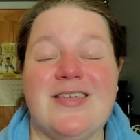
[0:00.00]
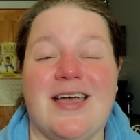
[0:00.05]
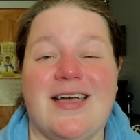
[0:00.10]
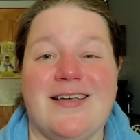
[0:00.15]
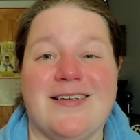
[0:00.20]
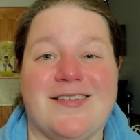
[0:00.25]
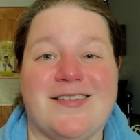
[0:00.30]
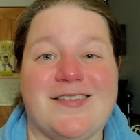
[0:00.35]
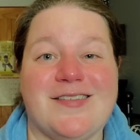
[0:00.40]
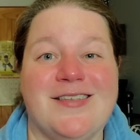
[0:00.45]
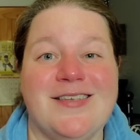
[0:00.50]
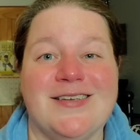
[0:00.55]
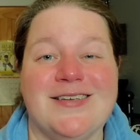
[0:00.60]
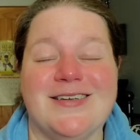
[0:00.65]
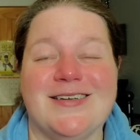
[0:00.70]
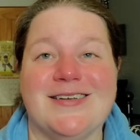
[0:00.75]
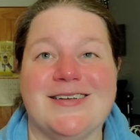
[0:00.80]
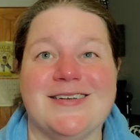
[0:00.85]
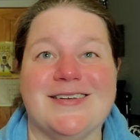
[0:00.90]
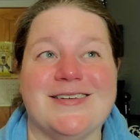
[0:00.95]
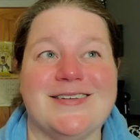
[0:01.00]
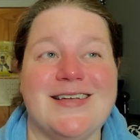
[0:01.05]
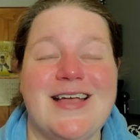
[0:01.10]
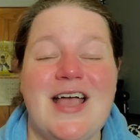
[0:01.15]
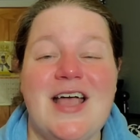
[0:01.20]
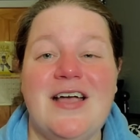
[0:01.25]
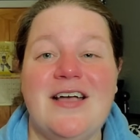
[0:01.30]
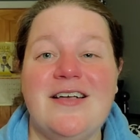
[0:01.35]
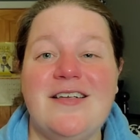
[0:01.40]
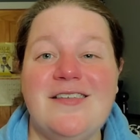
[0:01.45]
this
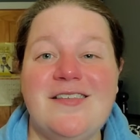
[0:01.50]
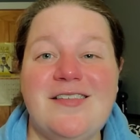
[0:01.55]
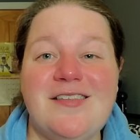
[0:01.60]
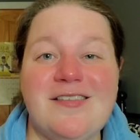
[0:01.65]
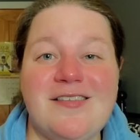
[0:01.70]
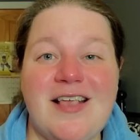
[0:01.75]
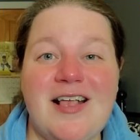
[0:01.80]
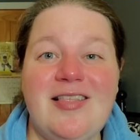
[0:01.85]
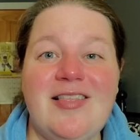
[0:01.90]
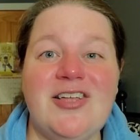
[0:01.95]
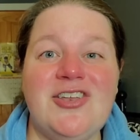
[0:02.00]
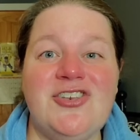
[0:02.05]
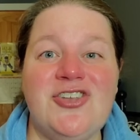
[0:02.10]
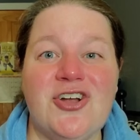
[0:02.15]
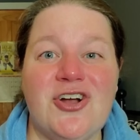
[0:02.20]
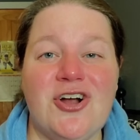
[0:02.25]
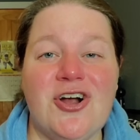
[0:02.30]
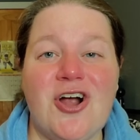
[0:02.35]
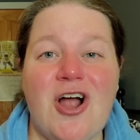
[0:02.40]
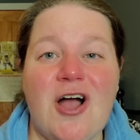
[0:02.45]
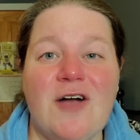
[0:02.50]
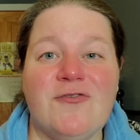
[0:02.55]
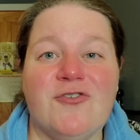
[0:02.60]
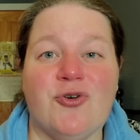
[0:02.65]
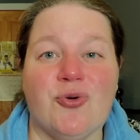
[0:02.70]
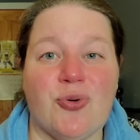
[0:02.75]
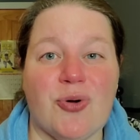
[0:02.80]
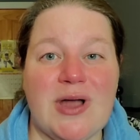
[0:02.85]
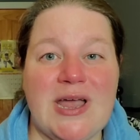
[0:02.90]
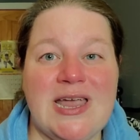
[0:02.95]
cylinder of
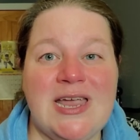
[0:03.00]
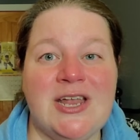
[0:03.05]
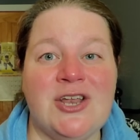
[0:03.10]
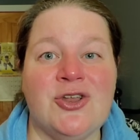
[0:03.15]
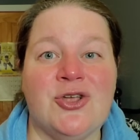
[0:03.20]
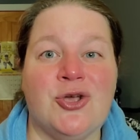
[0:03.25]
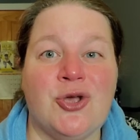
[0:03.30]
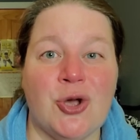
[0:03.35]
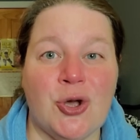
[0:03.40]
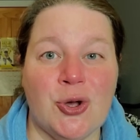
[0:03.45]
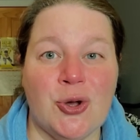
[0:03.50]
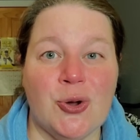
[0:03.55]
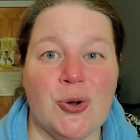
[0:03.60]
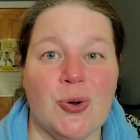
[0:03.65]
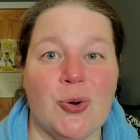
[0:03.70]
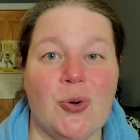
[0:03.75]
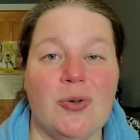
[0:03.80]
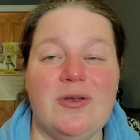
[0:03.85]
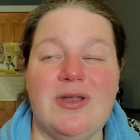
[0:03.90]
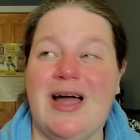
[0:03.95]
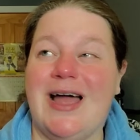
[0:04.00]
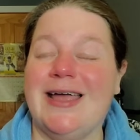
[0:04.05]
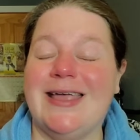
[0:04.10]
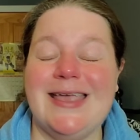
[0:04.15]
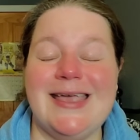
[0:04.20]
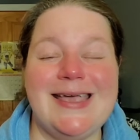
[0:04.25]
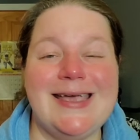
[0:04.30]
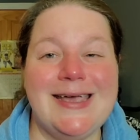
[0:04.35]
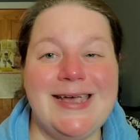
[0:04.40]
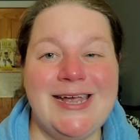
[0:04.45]
green goo
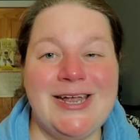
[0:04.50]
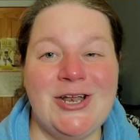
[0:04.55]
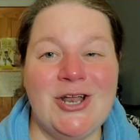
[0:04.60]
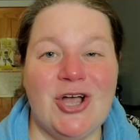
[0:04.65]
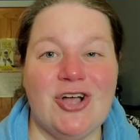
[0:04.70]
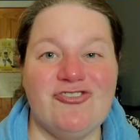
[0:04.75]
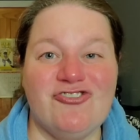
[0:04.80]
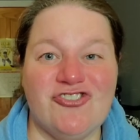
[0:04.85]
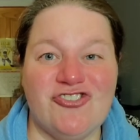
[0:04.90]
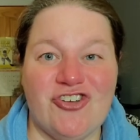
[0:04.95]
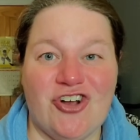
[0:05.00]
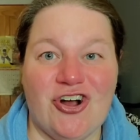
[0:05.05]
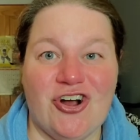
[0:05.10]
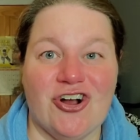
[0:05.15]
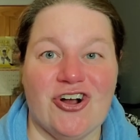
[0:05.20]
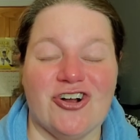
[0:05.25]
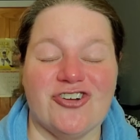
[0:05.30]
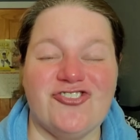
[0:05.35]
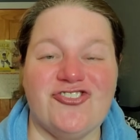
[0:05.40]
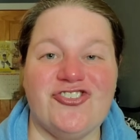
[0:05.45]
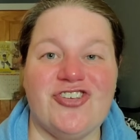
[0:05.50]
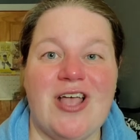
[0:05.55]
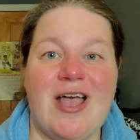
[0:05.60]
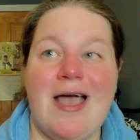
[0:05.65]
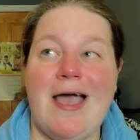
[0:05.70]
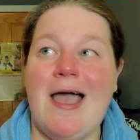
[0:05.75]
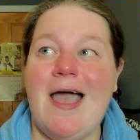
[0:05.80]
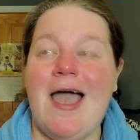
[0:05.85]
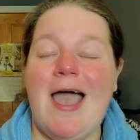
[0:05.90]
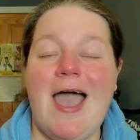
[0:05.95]
like in a church
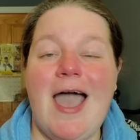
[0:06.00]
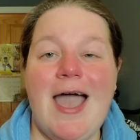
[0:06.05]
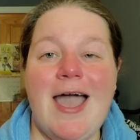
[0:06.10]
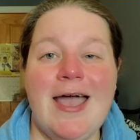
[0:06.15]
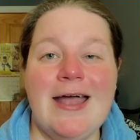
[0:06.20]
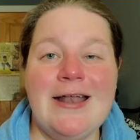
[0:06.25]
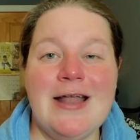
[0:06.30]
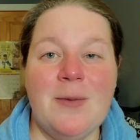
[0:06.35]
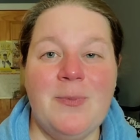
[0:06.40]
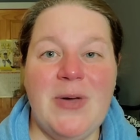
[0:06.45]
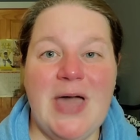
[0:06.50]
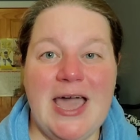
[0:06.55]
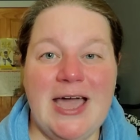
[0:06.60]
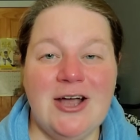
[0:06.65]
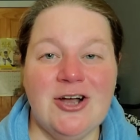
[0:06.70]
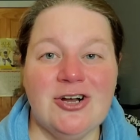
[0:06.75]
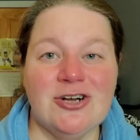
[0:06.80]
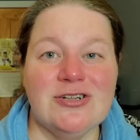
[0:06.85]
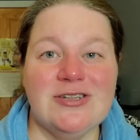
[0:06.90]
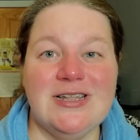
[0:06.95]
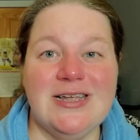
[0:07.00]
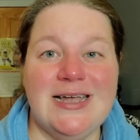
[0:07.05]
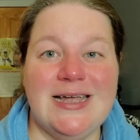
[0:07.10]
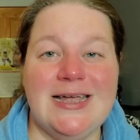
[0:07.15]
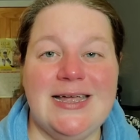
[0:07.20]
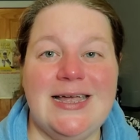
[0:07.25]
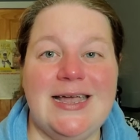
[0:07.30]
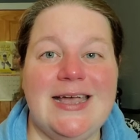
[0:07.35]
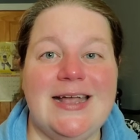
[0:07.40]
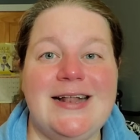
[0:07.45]
and
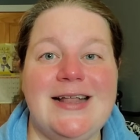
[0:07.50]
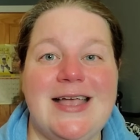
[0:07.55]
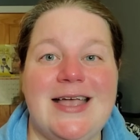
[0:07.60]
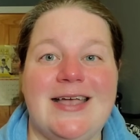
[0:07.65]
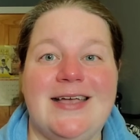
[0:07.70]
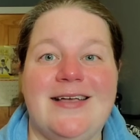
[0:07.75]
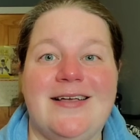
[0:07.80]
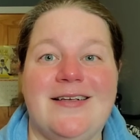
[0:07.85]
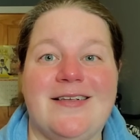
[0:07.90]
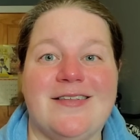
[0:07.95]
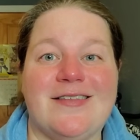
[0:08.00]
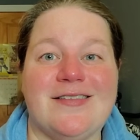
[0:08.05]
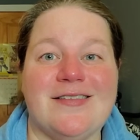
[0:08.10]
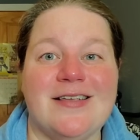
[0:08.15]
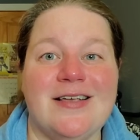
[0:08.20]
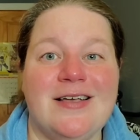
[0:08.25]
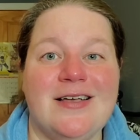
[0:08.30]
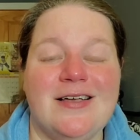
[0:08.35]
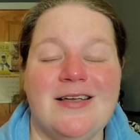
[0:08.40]
apparently it is